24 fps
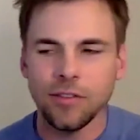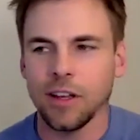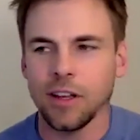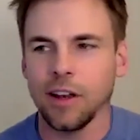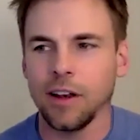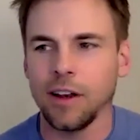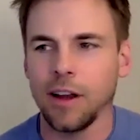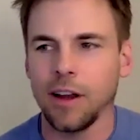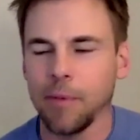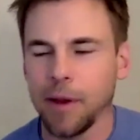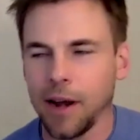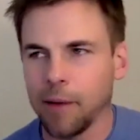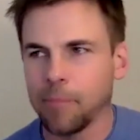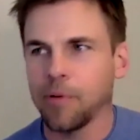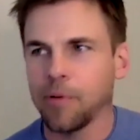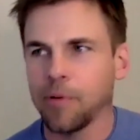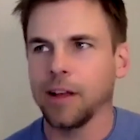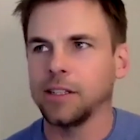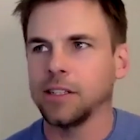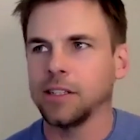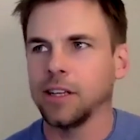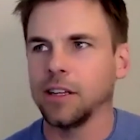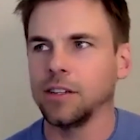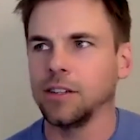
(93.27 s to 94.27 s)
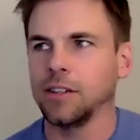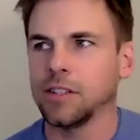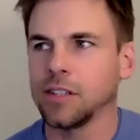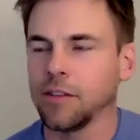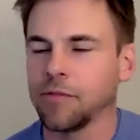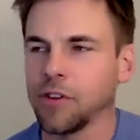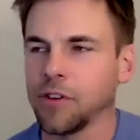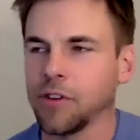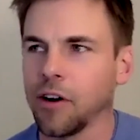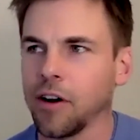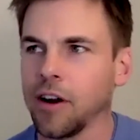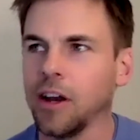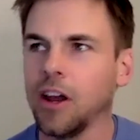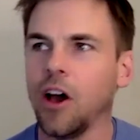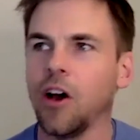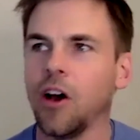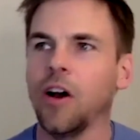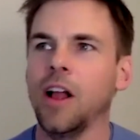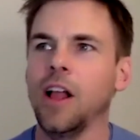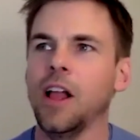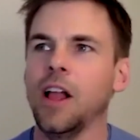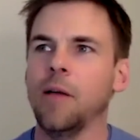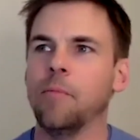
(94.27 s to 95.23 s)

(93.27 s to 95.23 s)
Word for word: And I'm probably telling you stuff you already know,